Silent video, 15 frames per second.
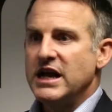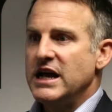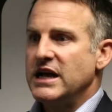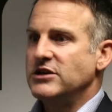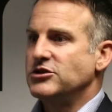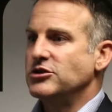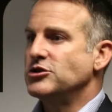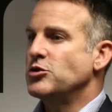
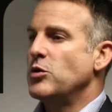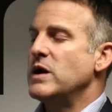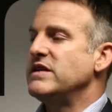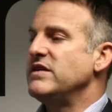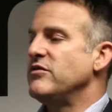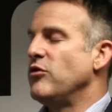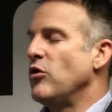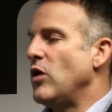into
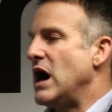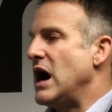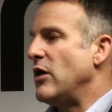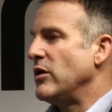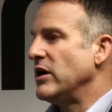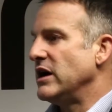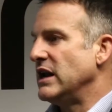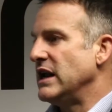
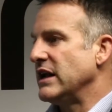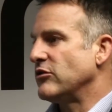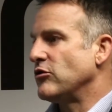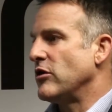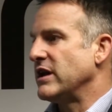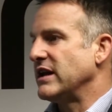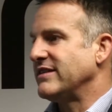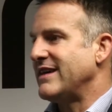24-hour
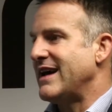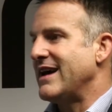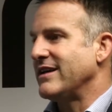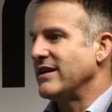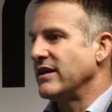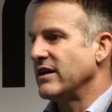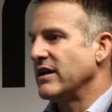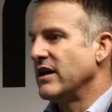electronic
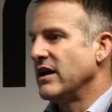tagging.